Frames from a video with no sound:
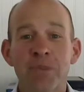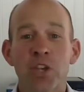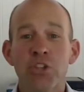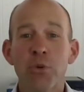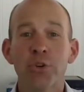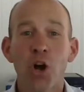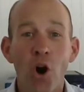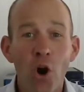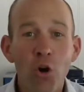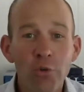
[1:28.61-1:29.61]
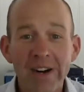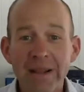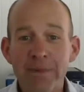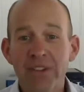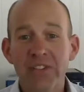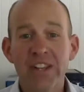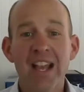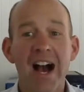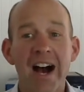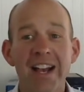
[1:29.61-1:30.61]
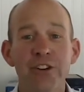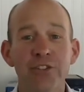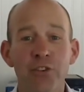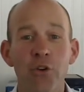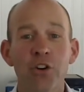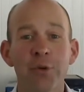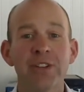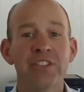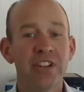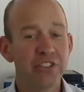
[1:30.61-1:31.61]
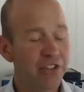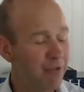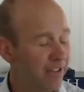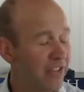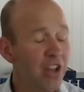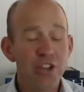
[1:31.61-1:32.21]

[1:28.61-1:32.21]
You would already be seeing higher donor retention rates.